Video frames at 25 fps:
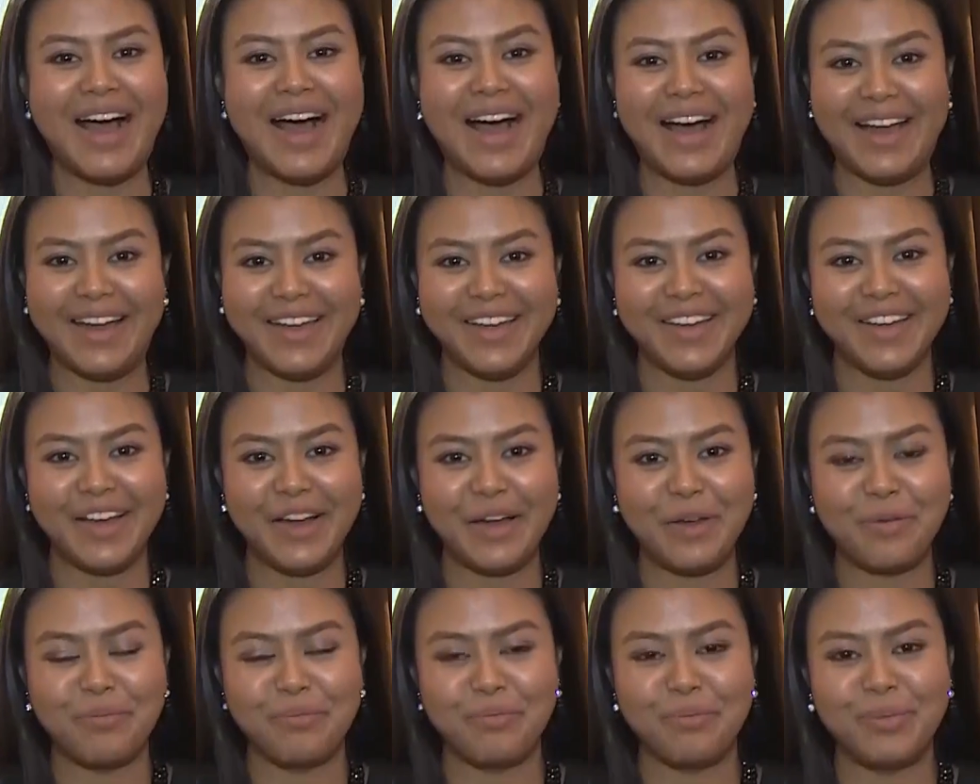Hi,
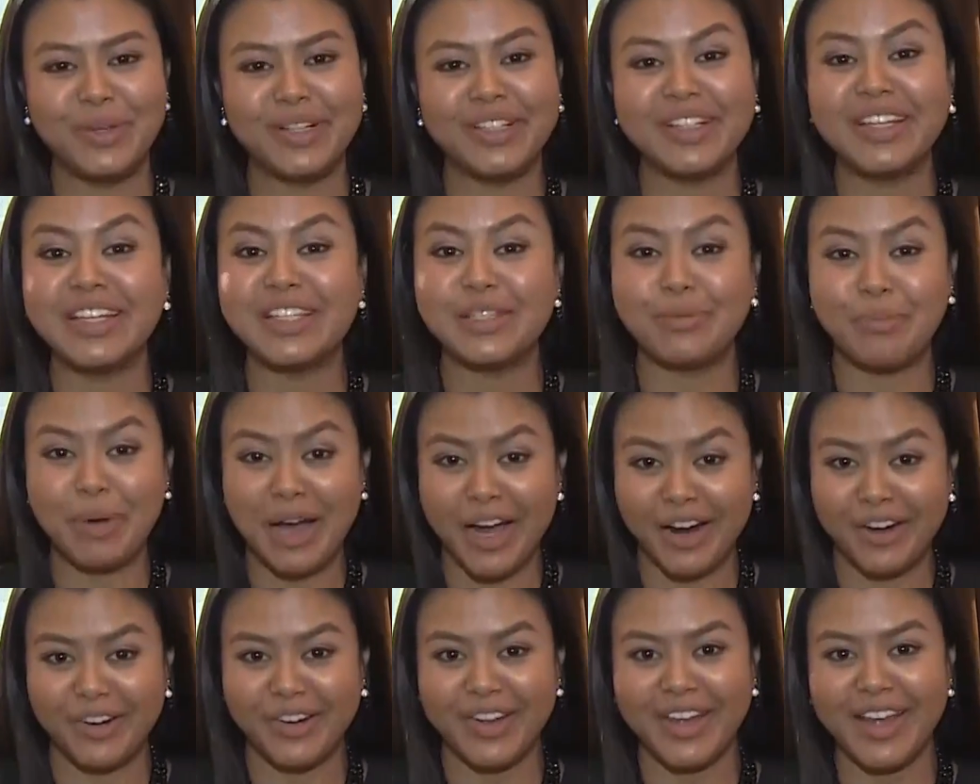I'm Bilkis
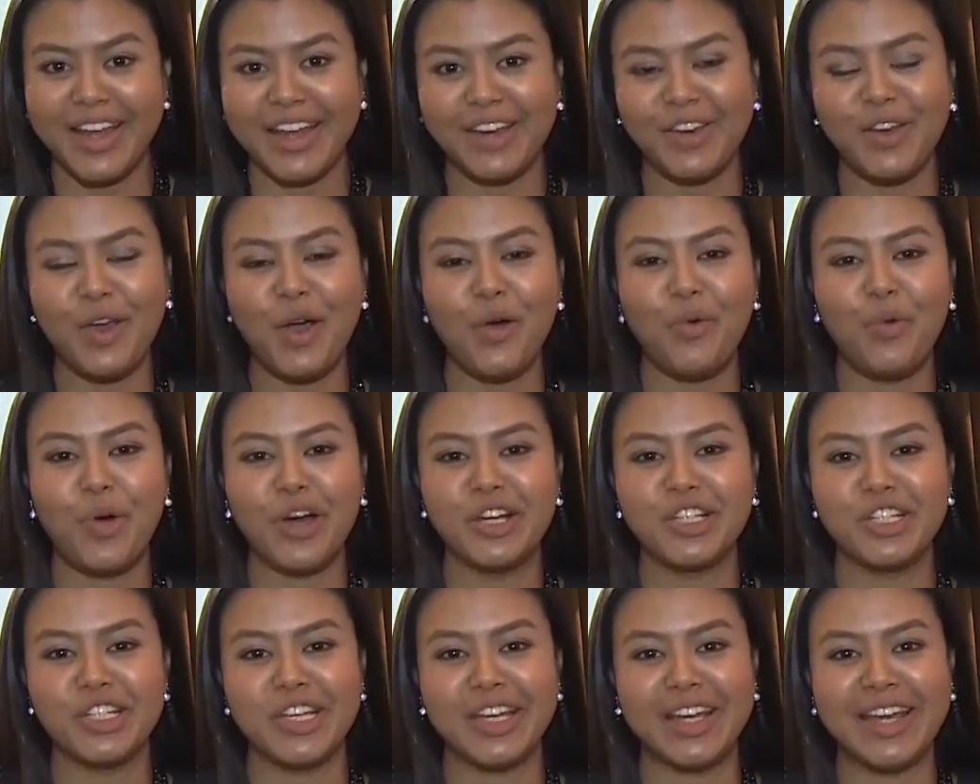Bahari and you are
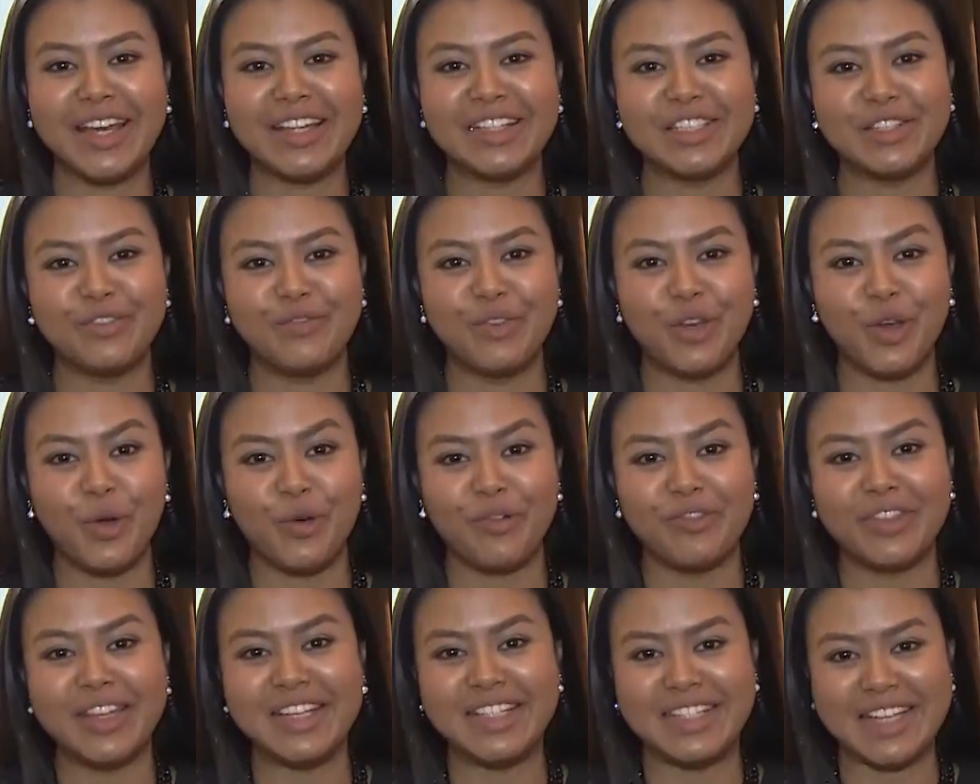watching Interview
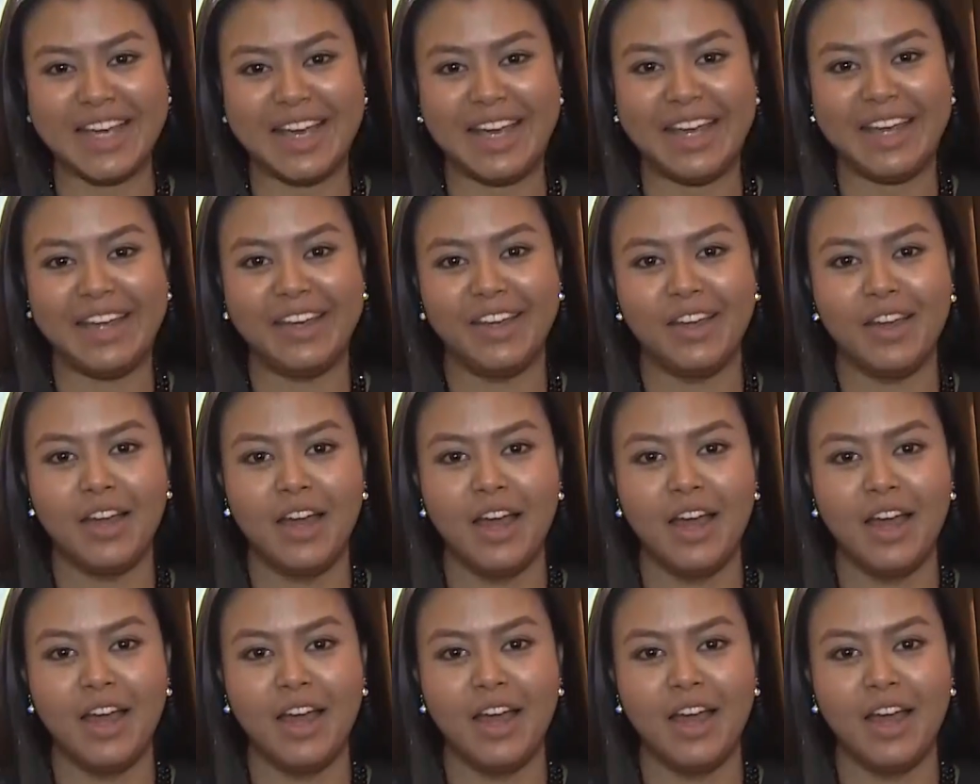of the Day.